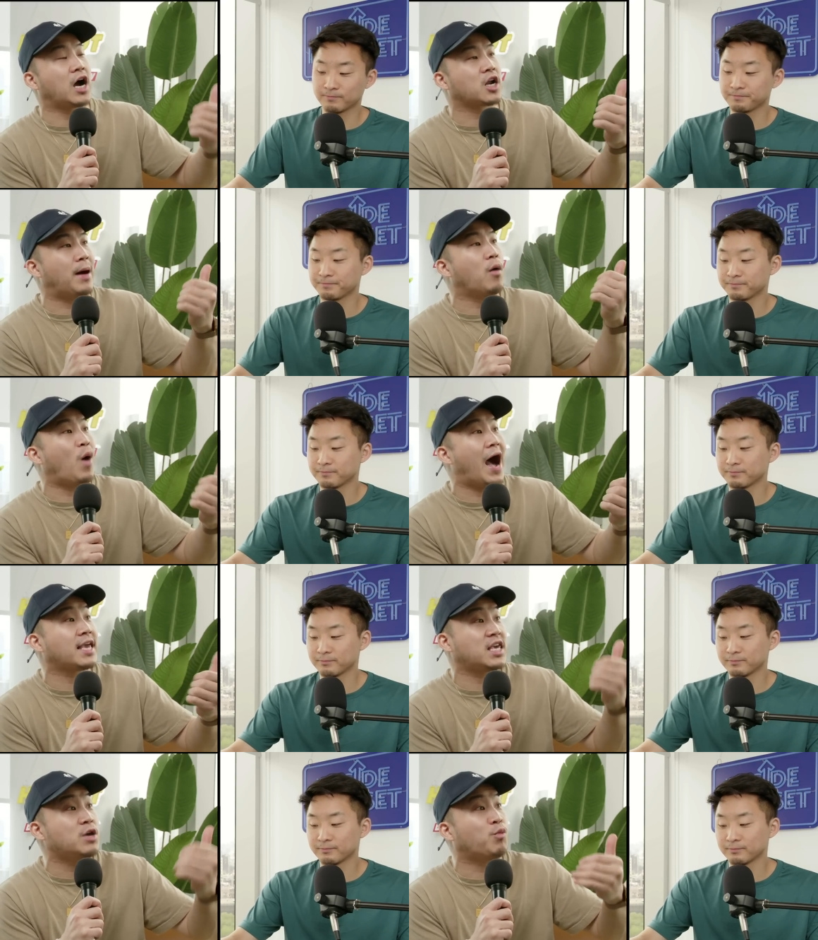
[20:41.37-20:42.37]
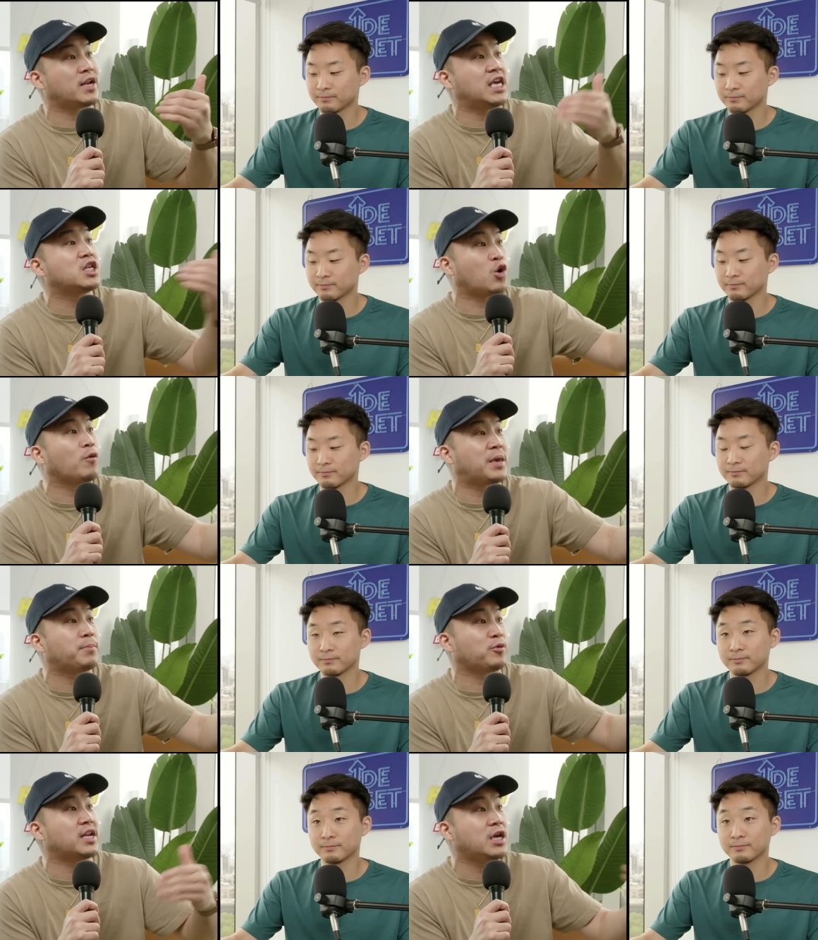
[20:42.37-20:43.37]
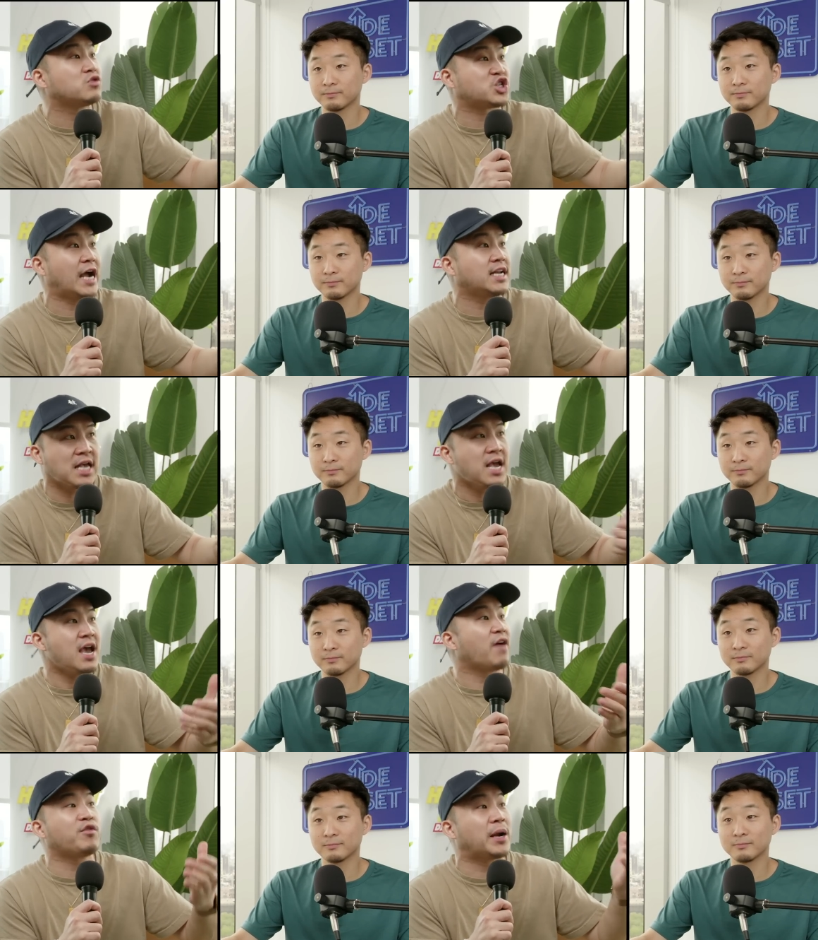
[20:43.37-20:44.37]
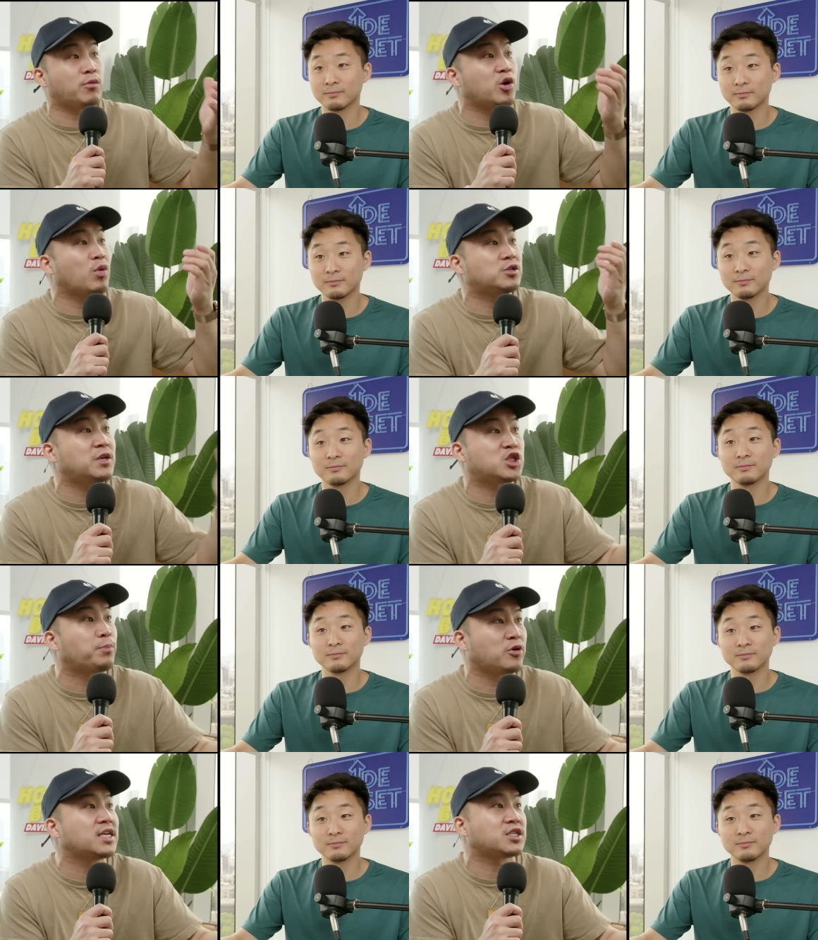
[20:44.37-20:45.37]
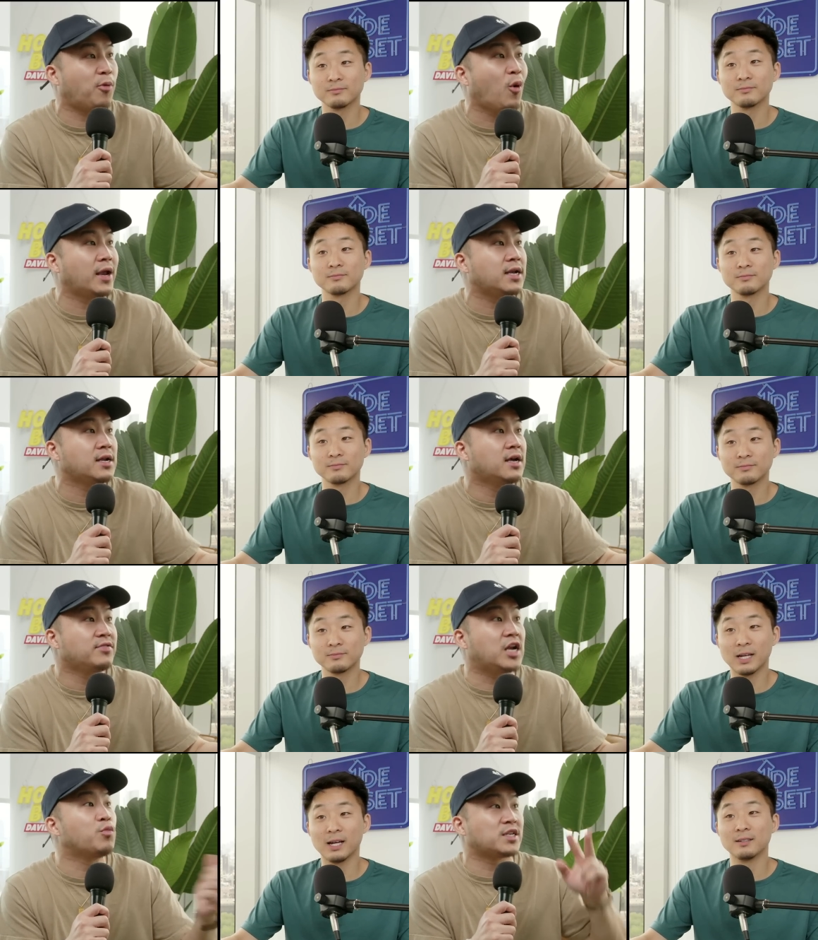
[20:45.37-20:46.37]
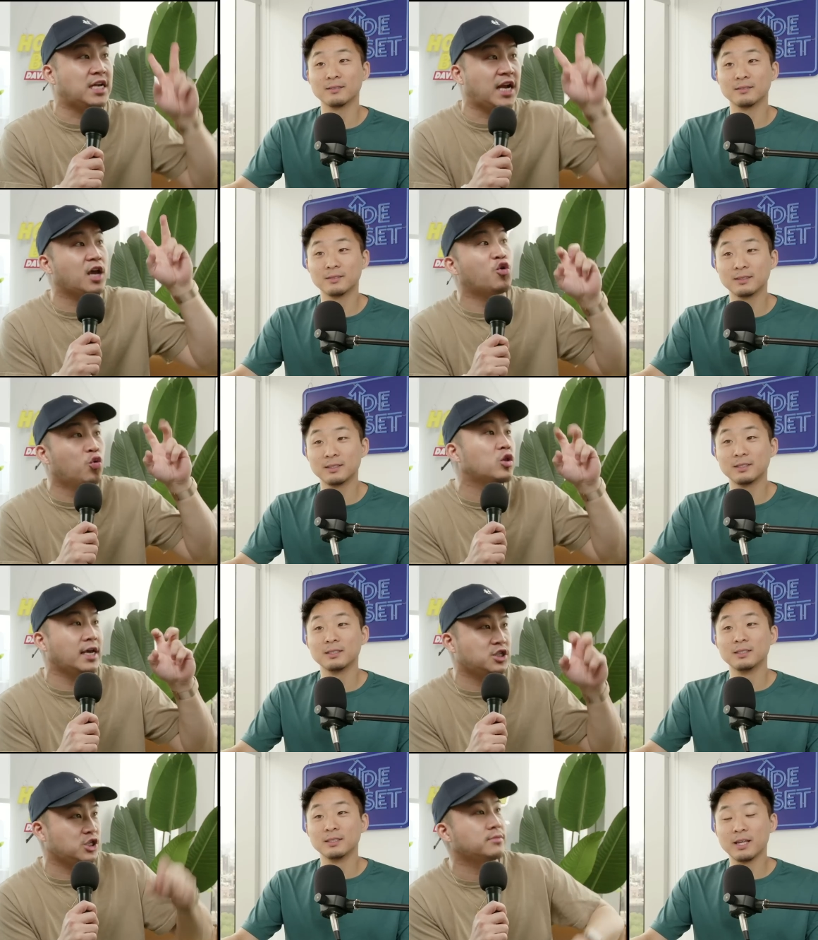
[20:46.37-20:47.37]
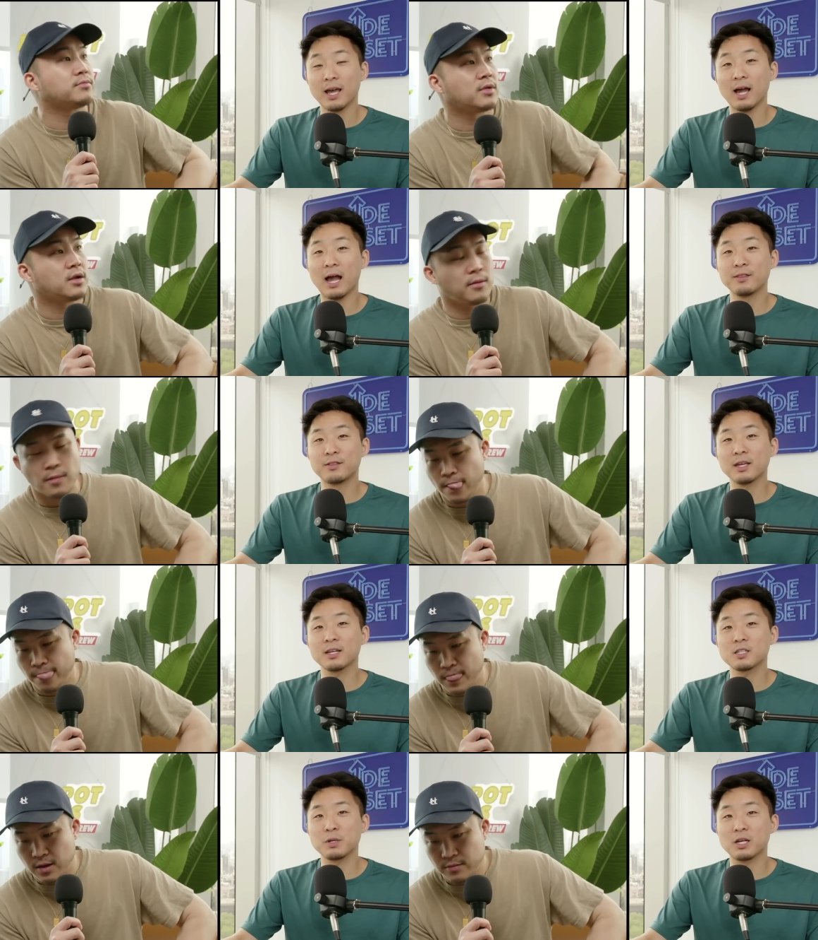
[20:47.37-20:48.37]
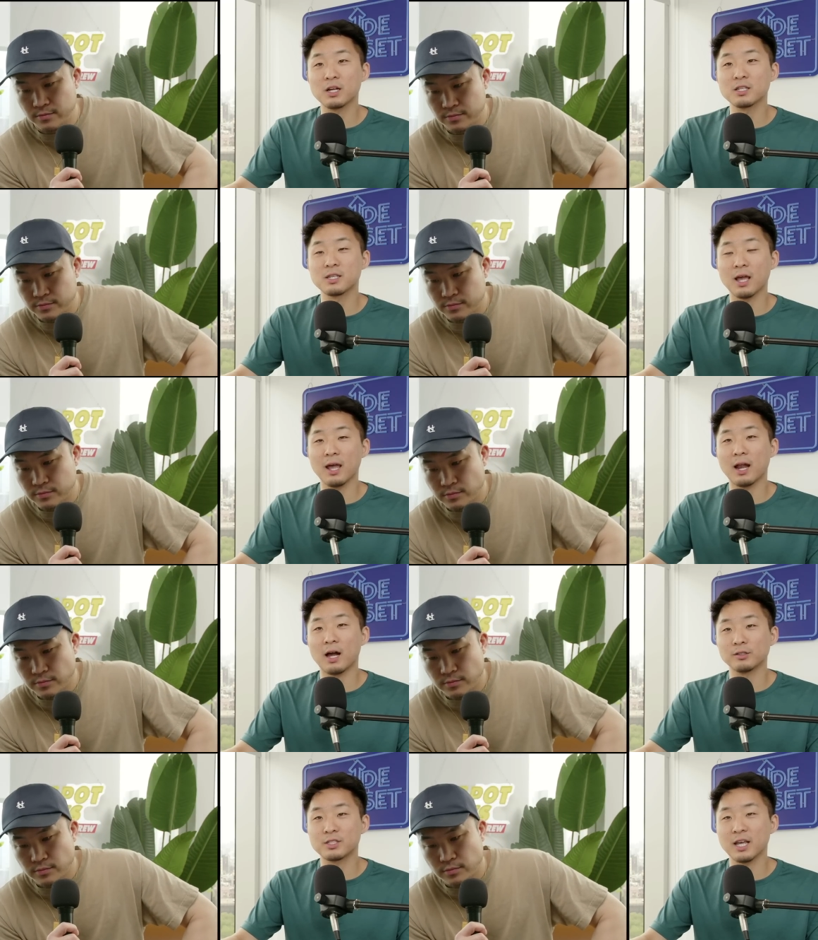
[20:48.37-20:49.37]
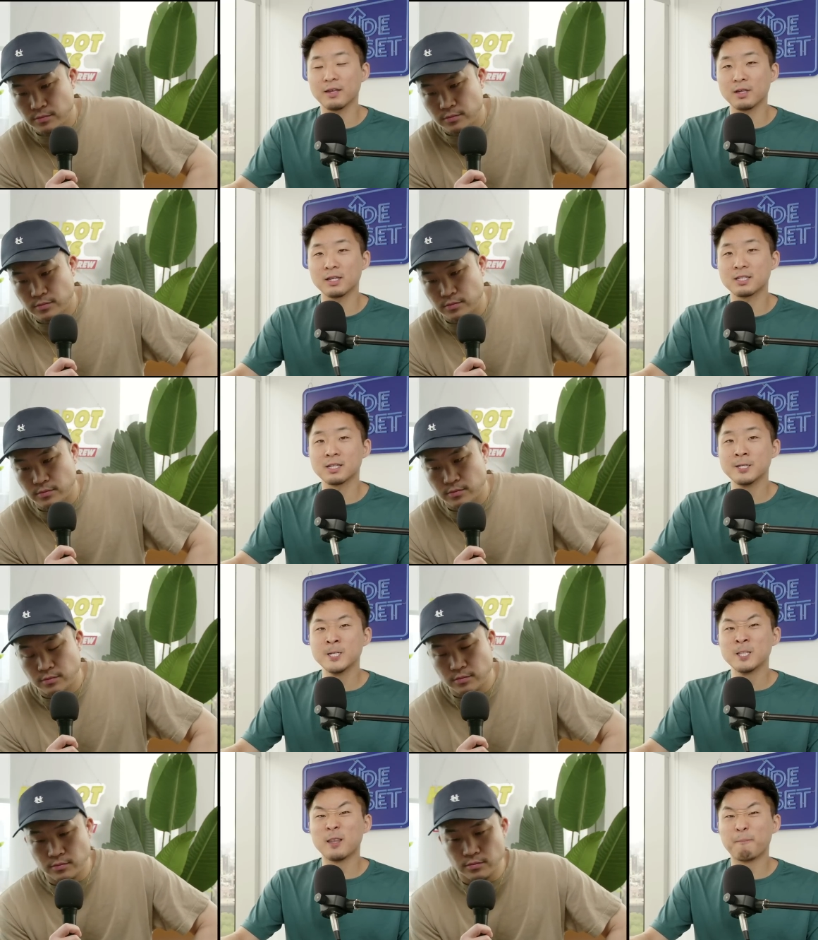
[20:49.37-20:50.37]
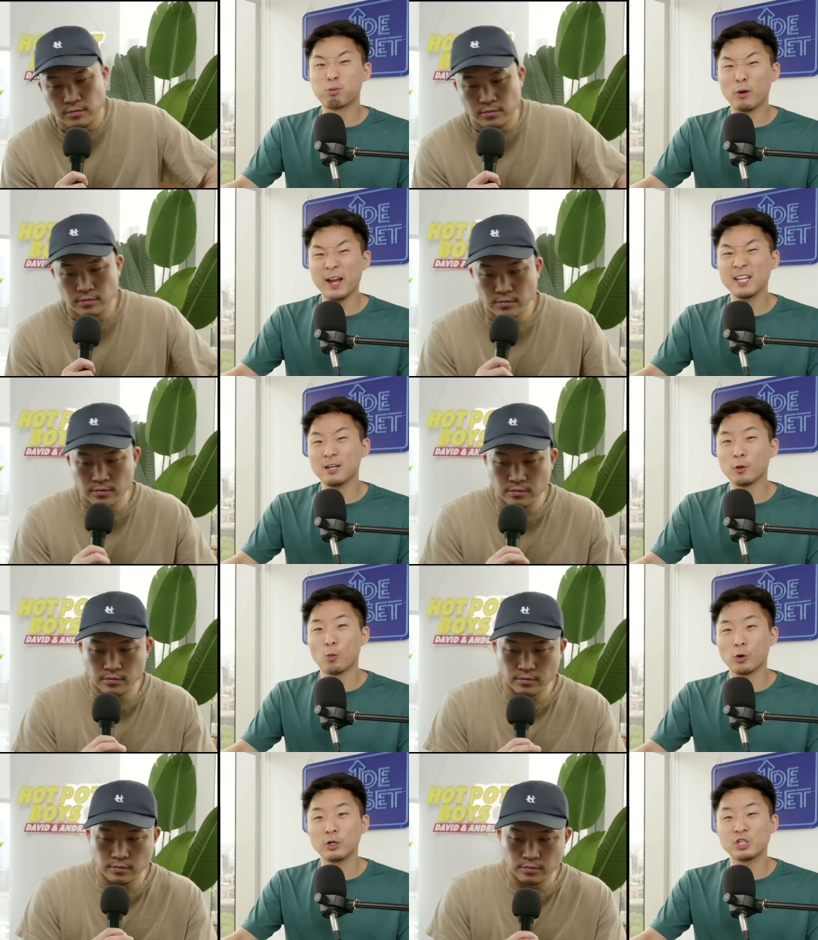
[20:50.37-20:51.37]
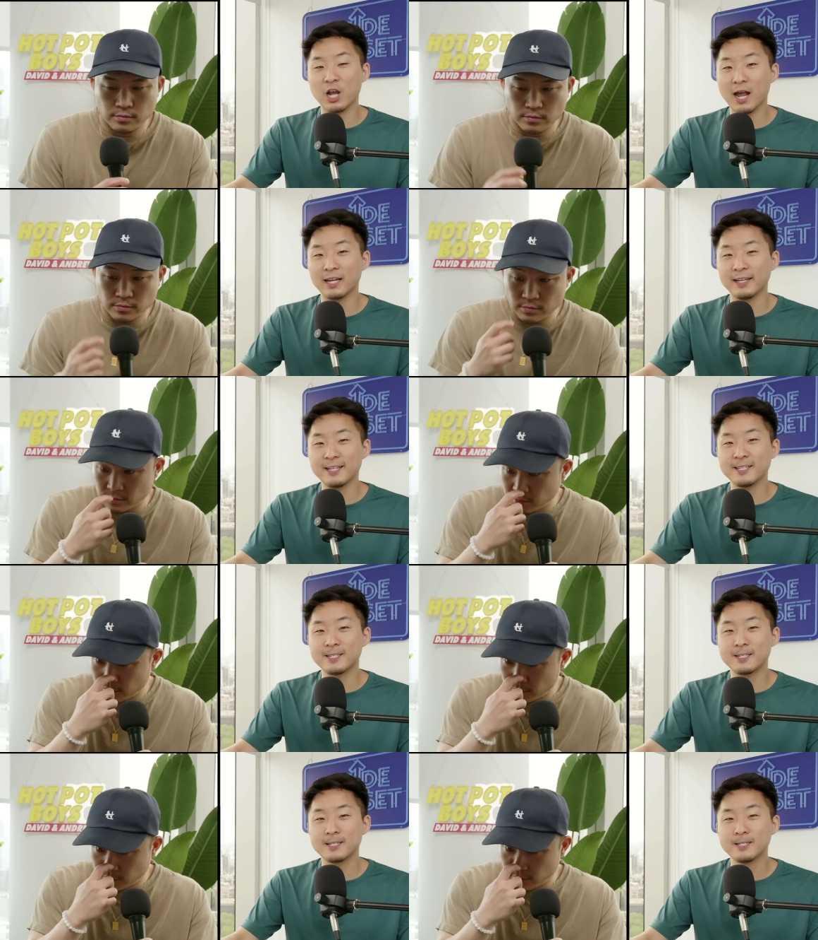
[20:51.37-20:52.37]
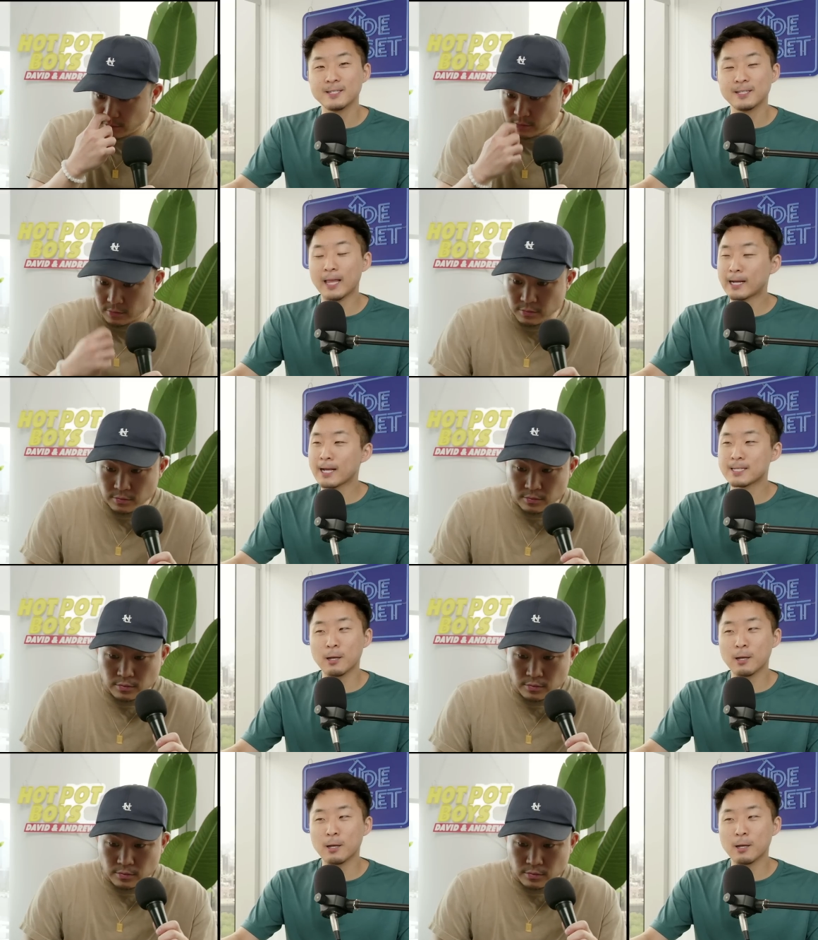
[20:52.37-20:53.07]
Speaker 1: about why he, when he told people that he was Chinese, everybody would always be super disappointed disappointed that yeah. he wasn't a cool Asian.
Speaker 2: Yeah, I think it's because, and I'll say this the branding of the word Chinese like I said